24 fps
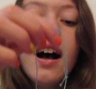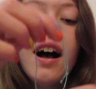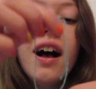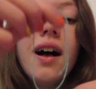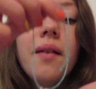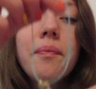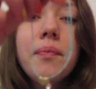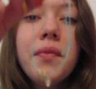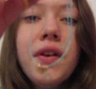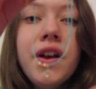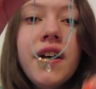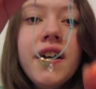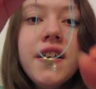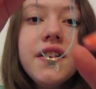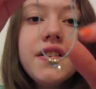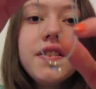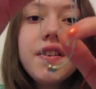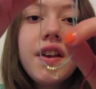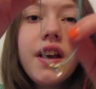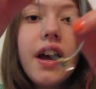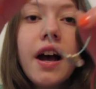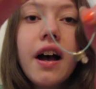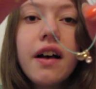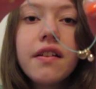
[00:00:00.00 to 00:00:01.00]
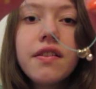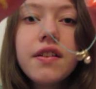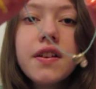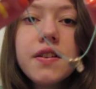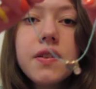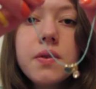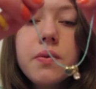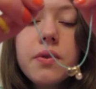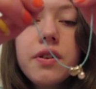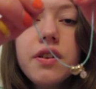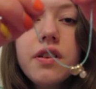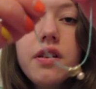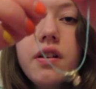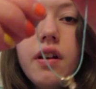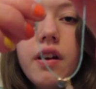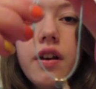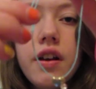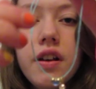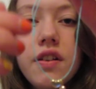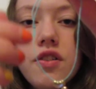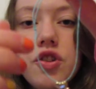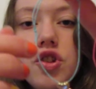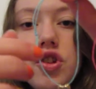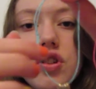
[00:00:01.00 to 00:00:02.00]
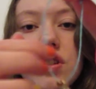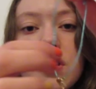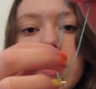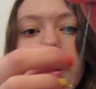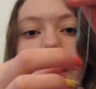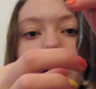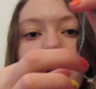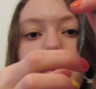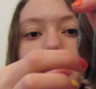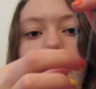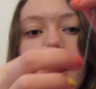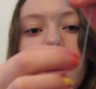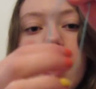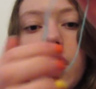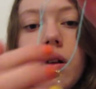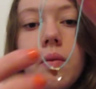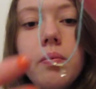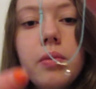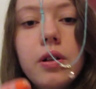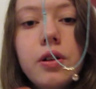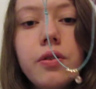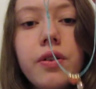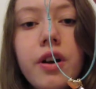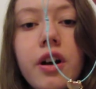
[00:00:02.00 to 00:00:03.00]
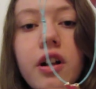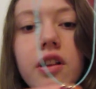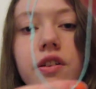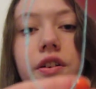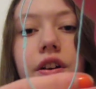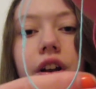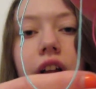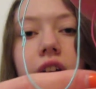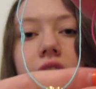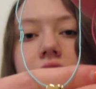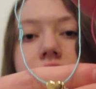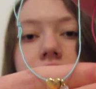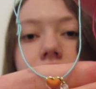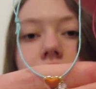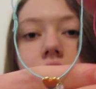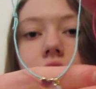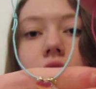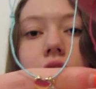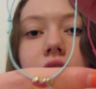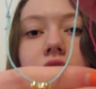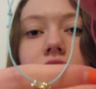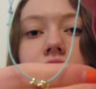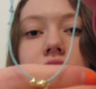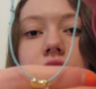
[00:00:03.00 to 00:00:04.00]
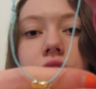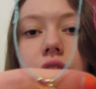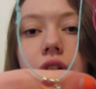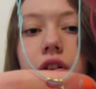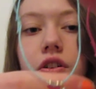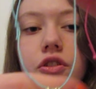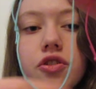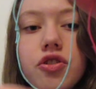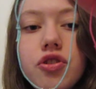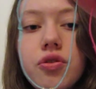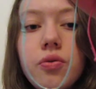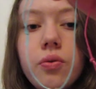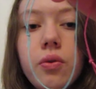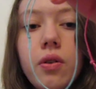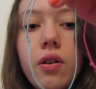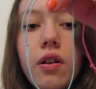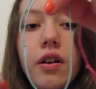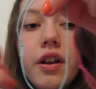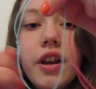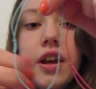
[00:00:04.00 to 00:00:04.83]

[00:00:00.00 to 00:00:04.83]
um, so yeah, this one is just like a pale blue color and it has a heart and a little jewel on